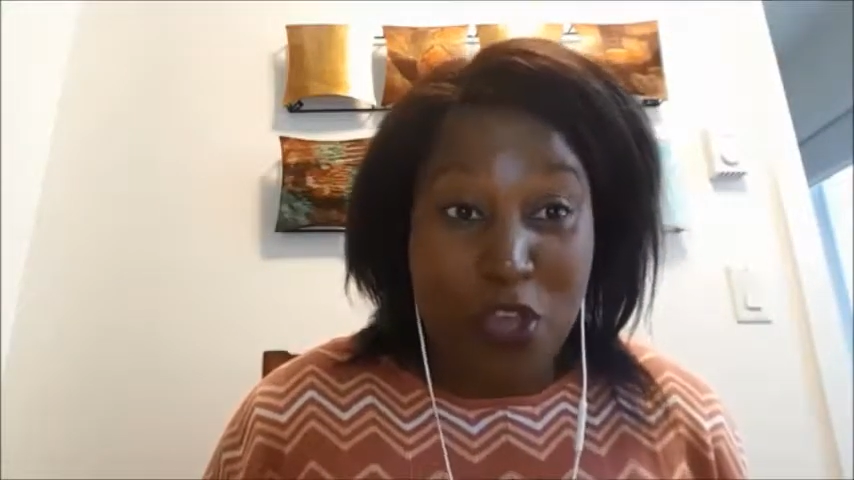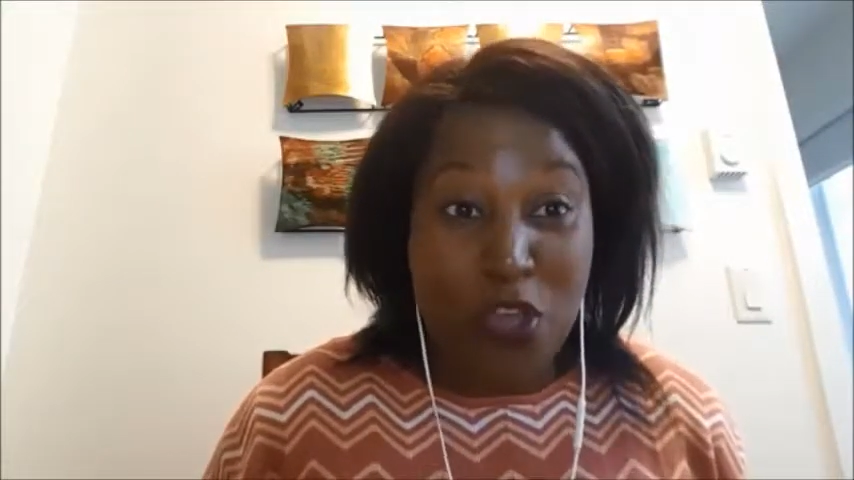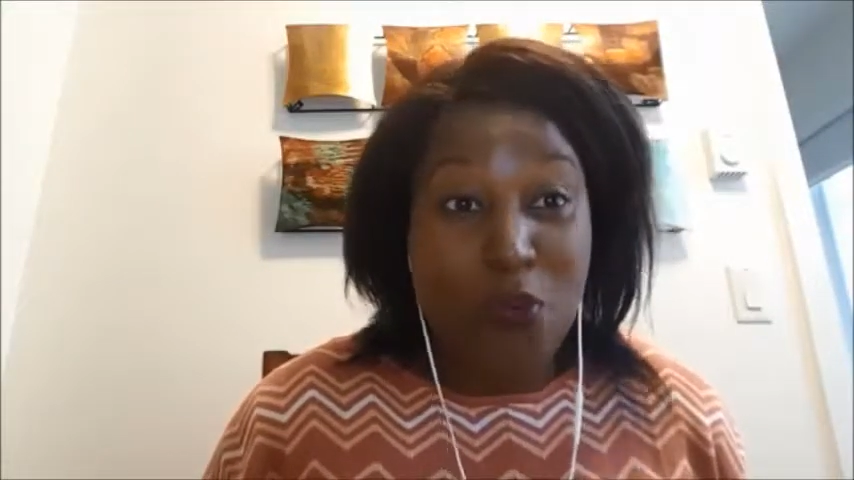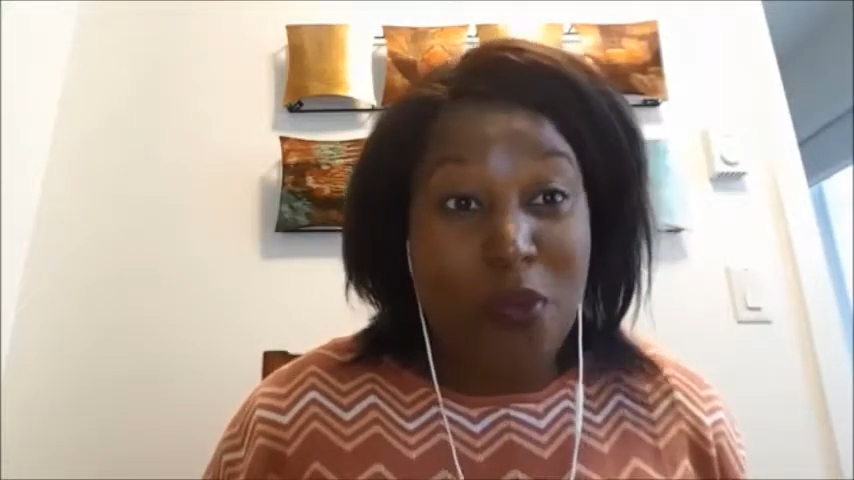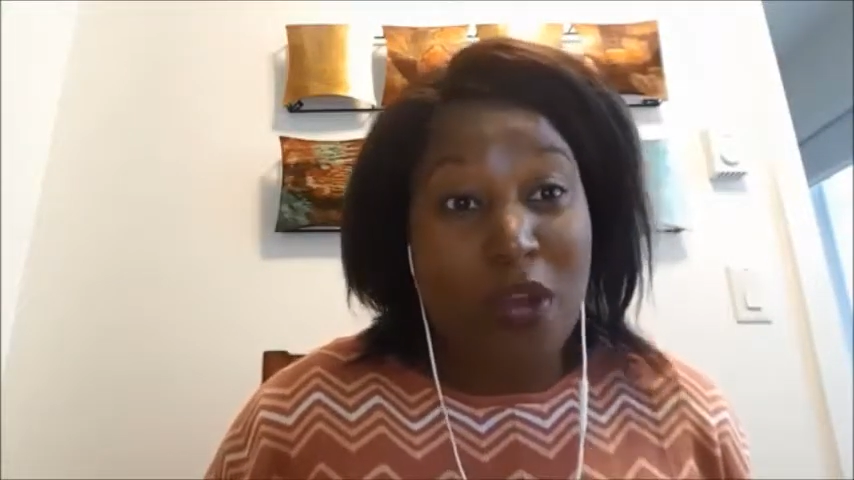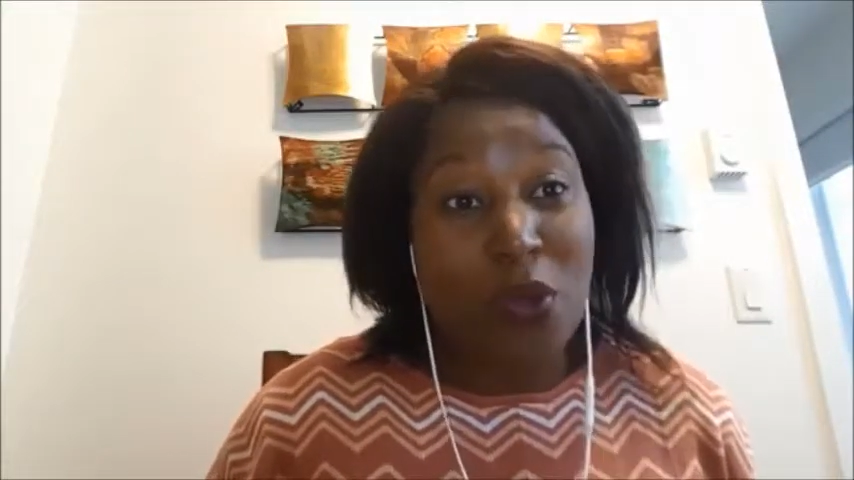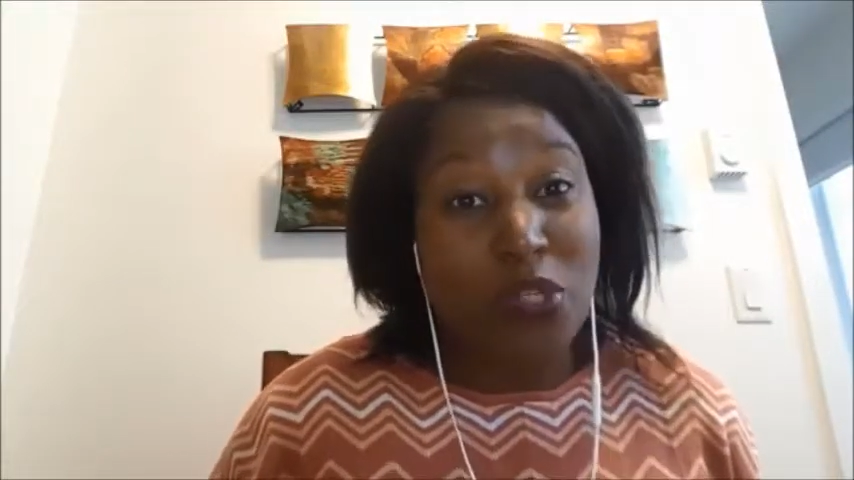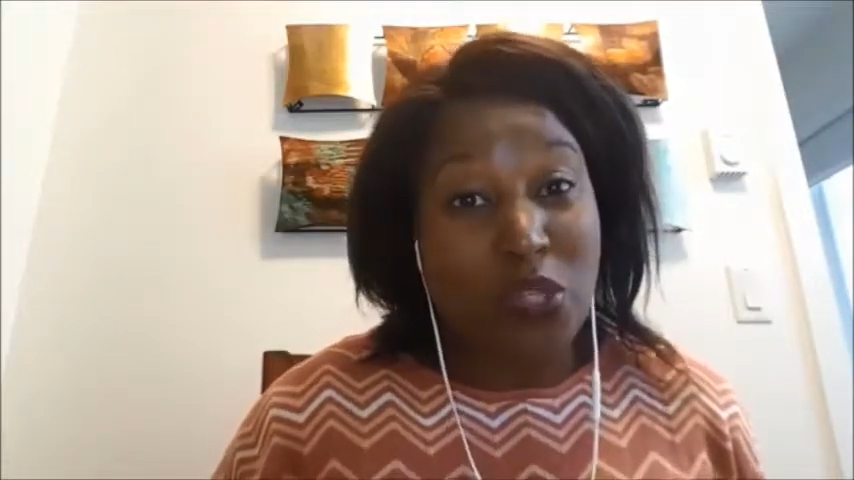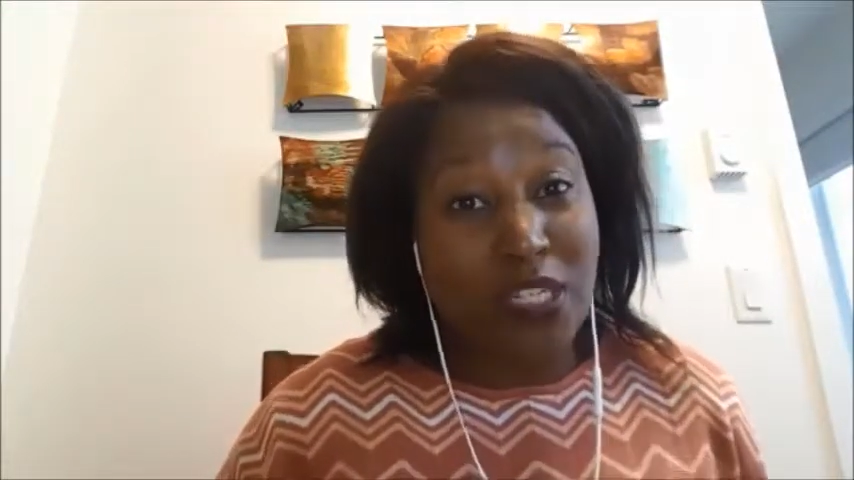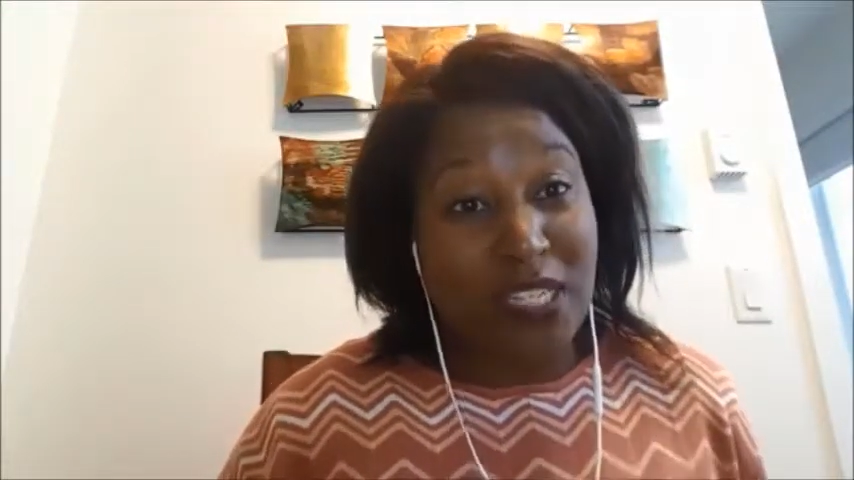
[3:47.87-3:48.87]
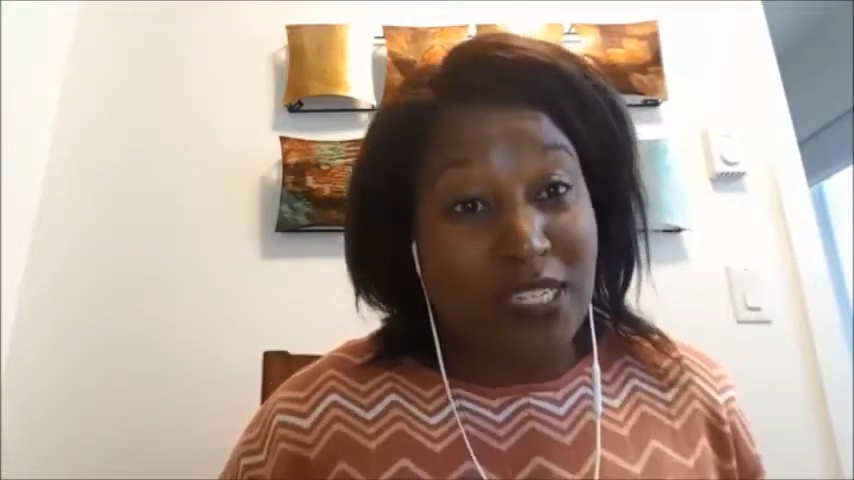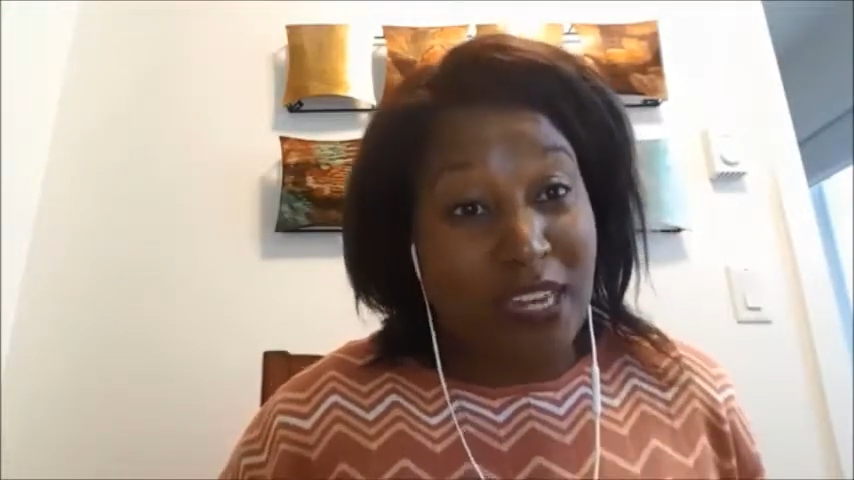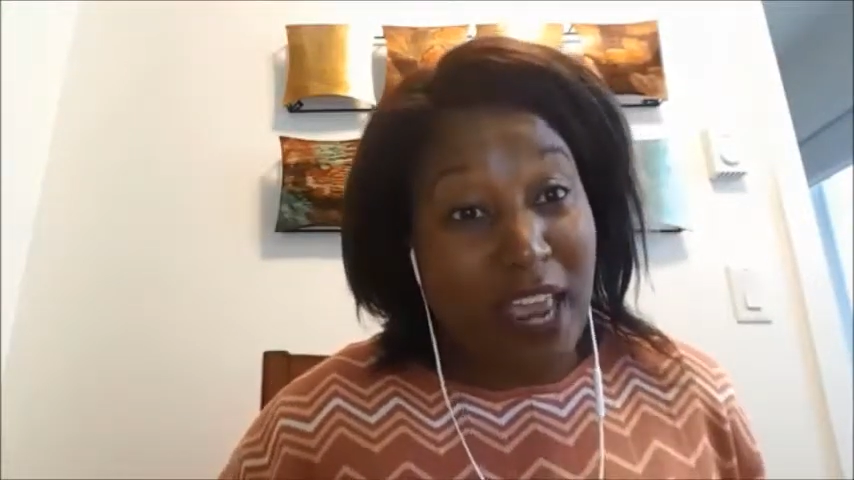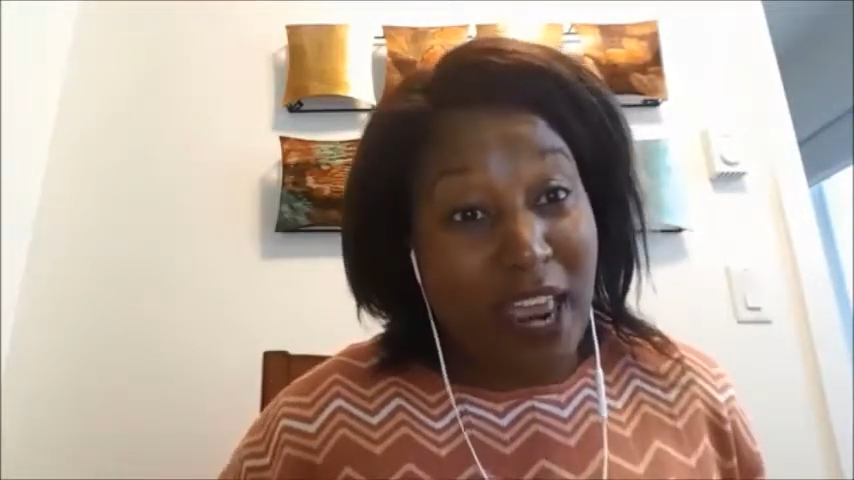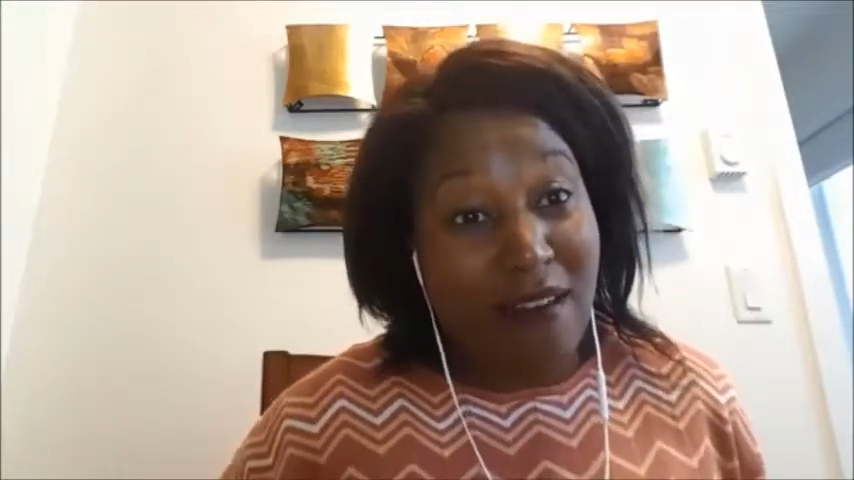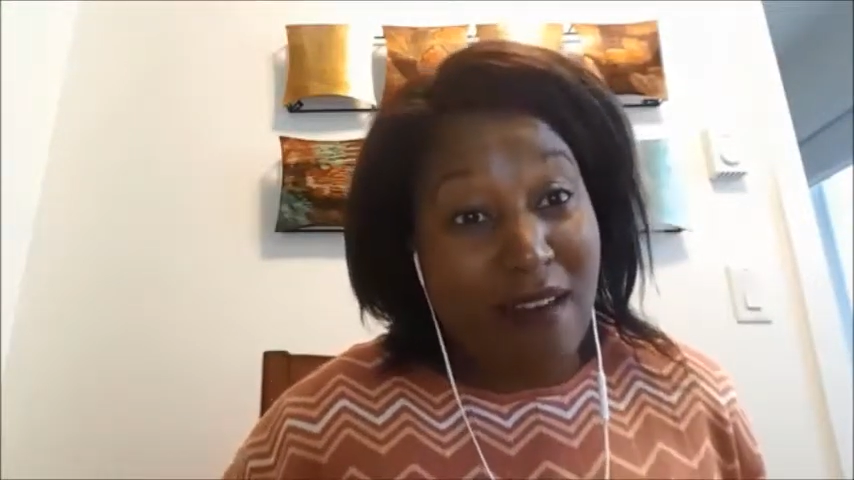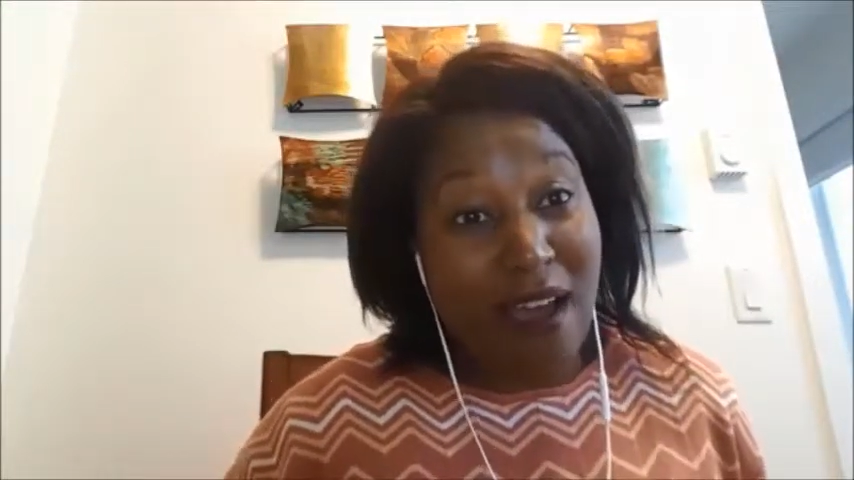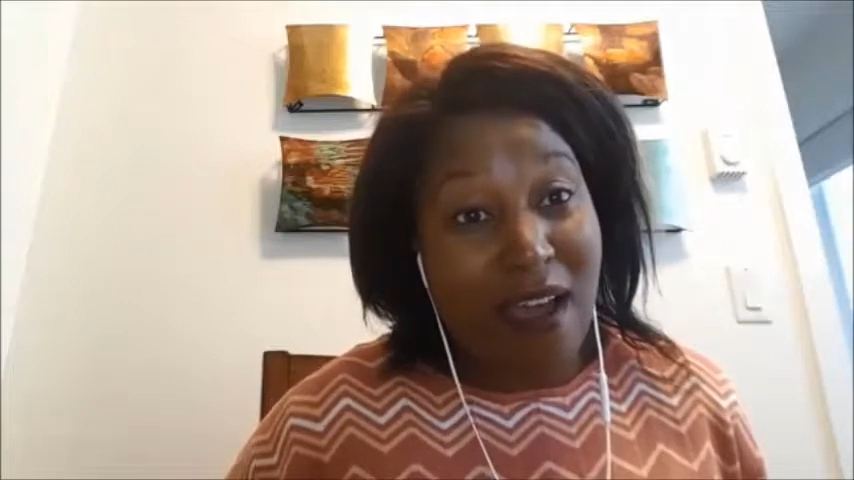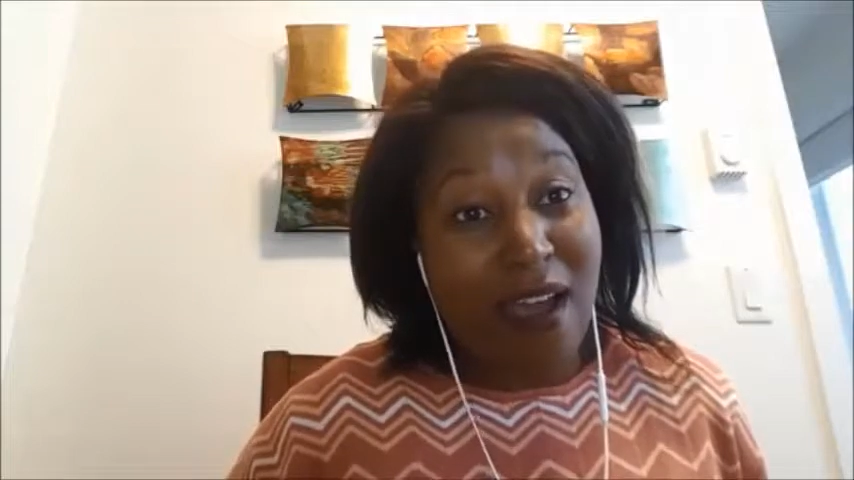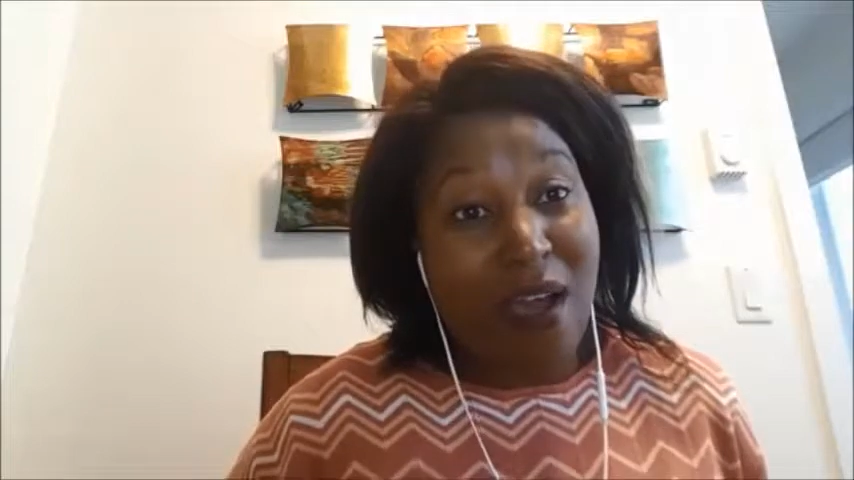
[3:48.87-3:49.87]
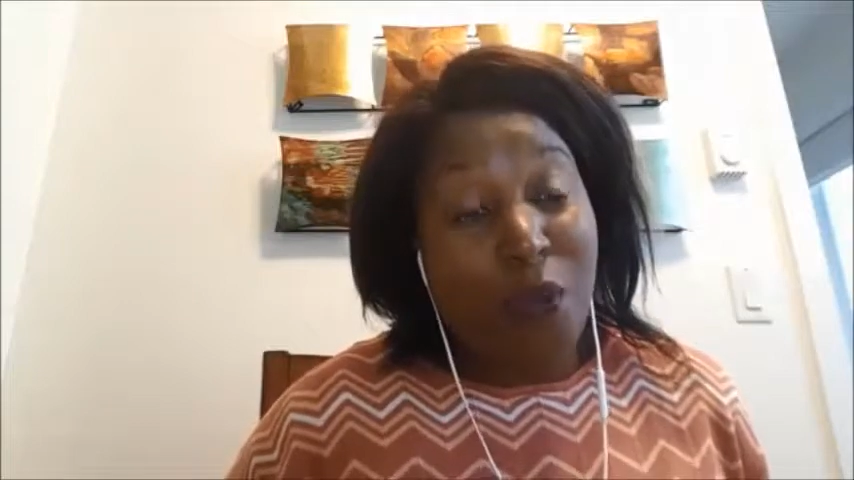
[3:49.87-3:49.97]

You want to go to a decent area